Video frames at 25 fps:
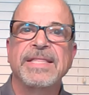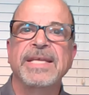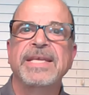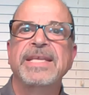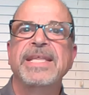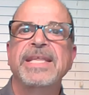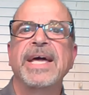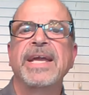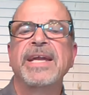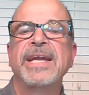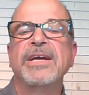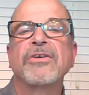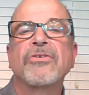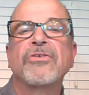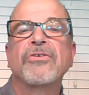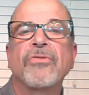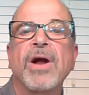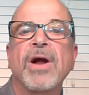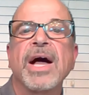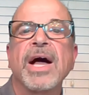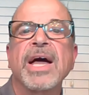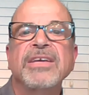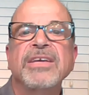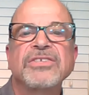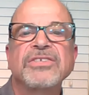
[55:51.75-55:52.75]
The dead in
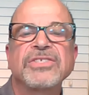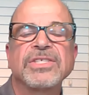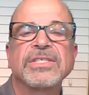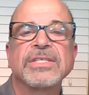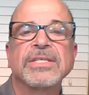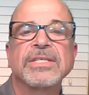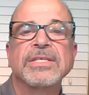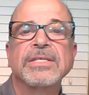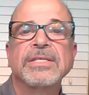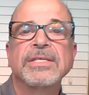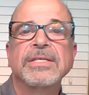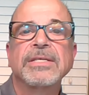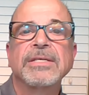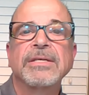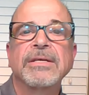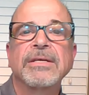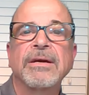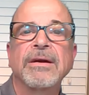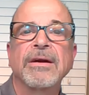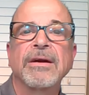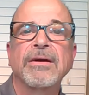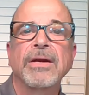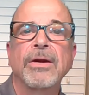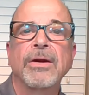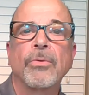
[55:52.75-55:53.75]
Christ
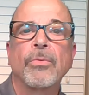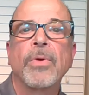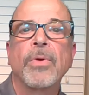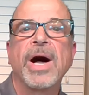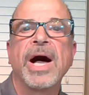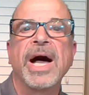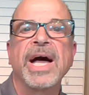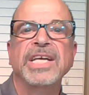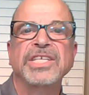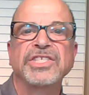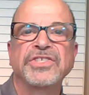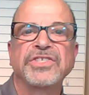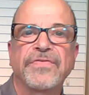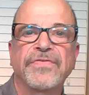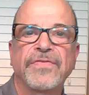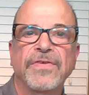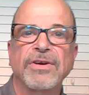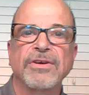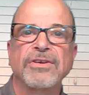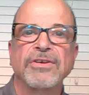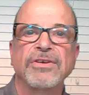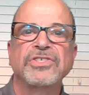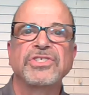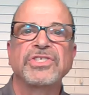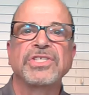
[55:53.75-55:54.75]
are going to rise
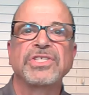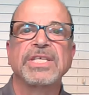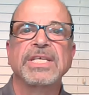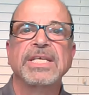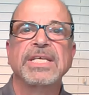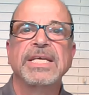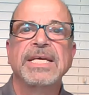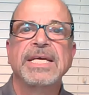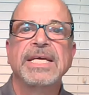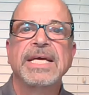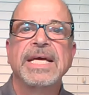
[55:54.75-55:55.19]
first,